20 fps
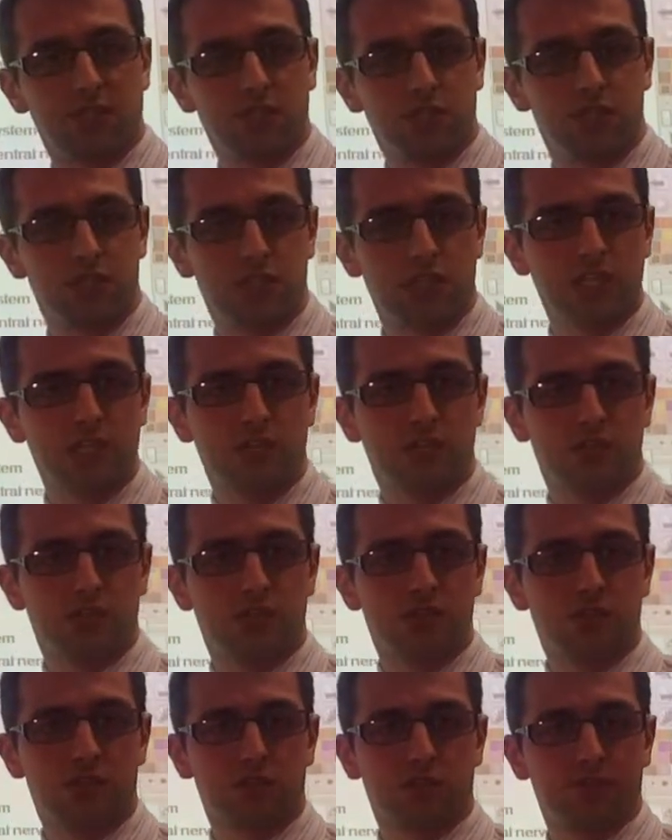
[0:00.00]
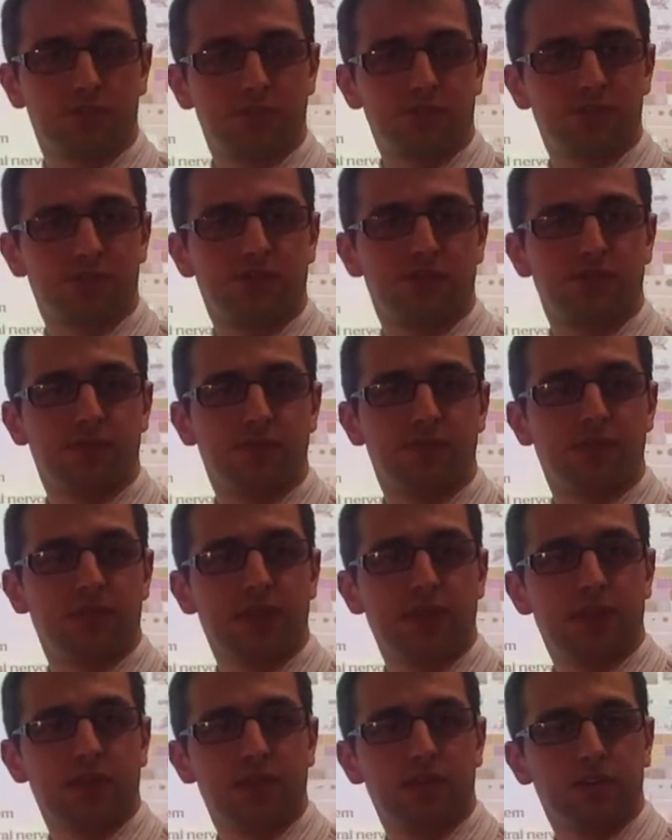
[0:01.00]
sheet, the topics from
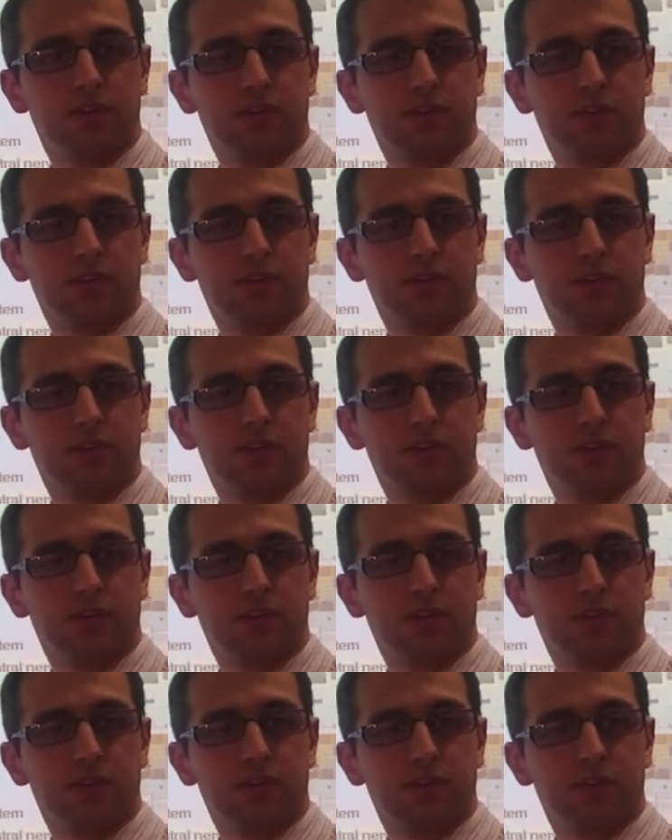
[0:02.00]
the